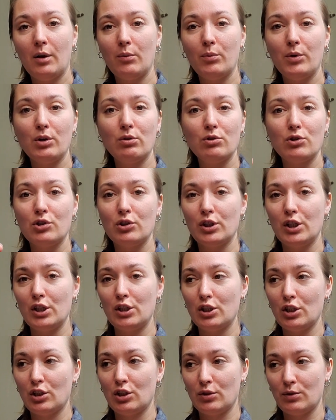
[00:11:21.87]
We usually
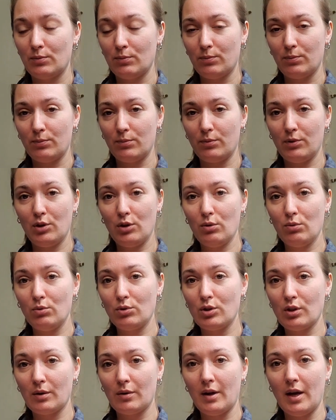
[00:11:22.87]
just
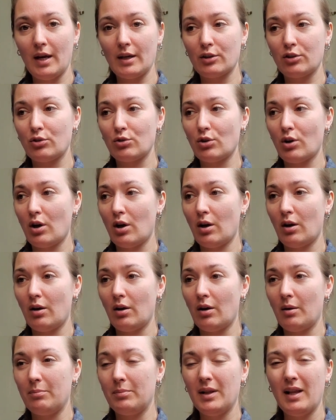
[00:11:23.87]
use an
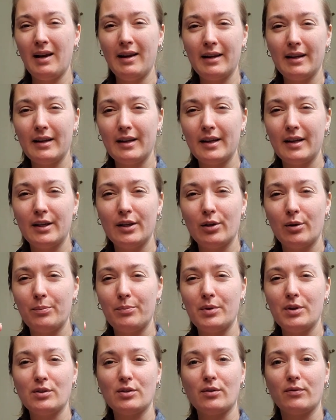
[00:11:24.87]
extra blanket or a
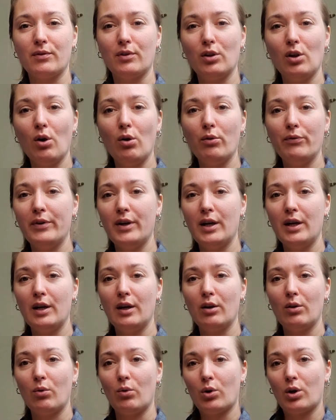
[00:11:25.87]
piece of
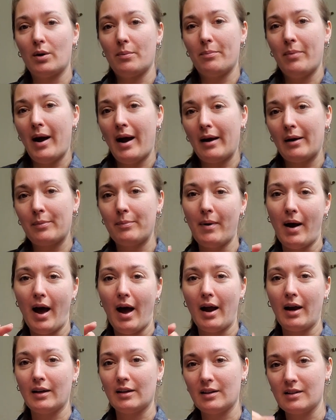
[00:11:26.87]
clothing or a
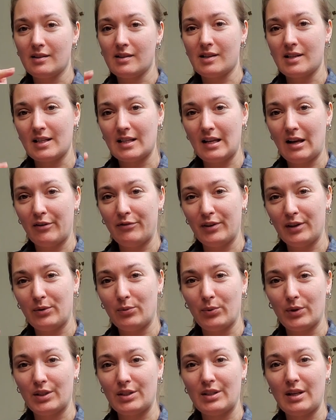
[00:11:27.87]
backpack to stuff
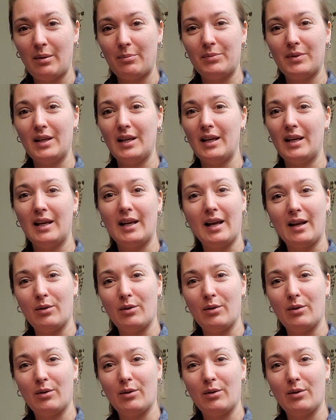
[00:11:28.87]
it with something,